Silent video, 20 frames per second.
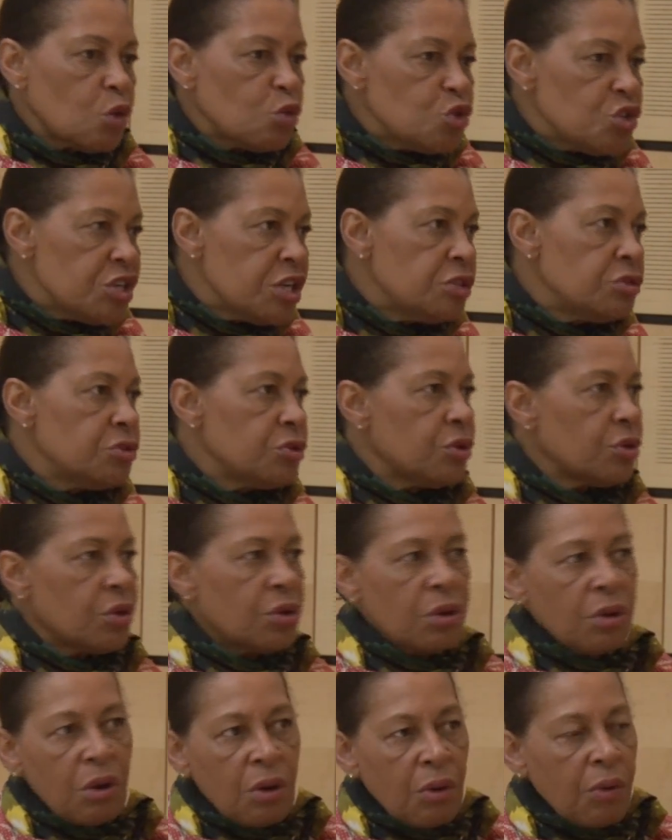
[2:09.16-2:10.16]

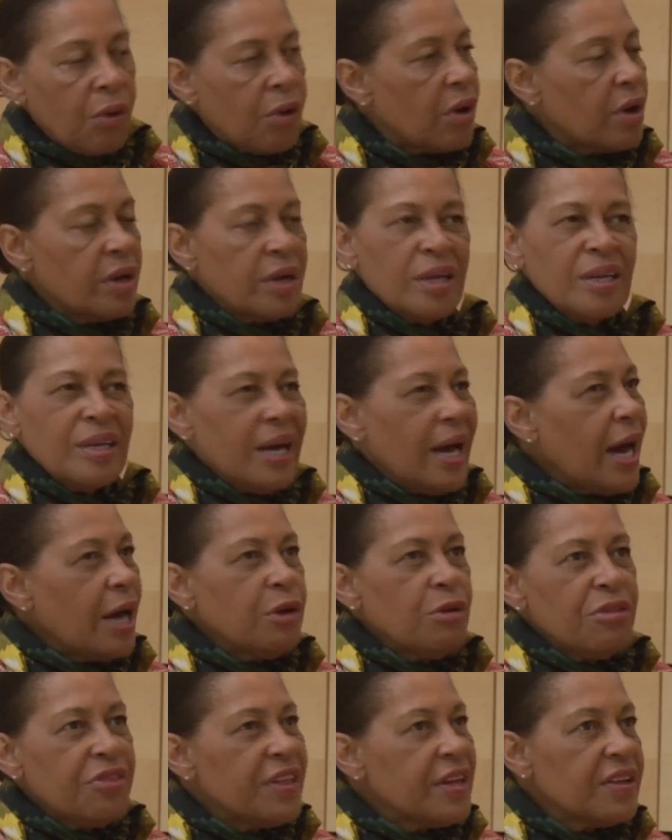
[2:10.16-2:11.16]
gender, or I
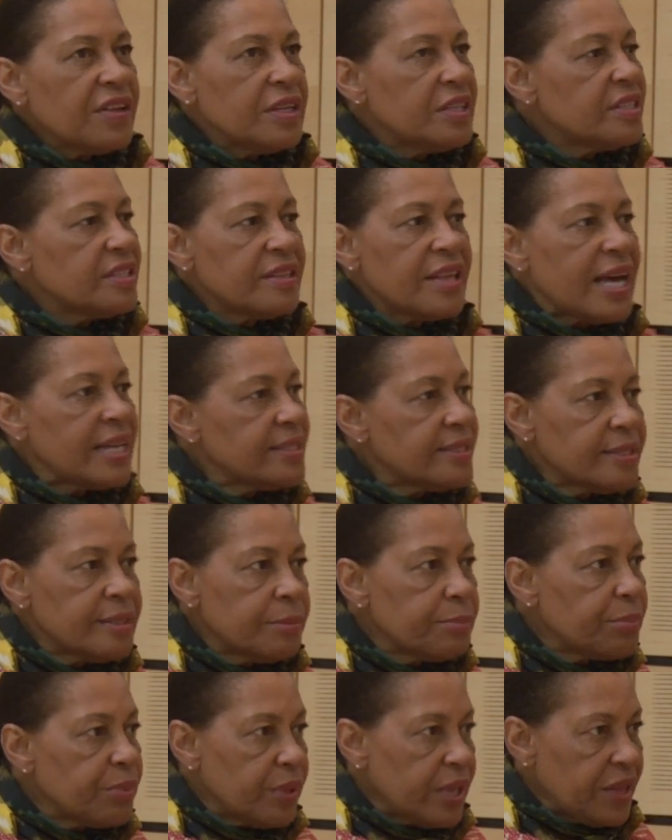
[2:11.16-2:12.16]
don't think it's that simple.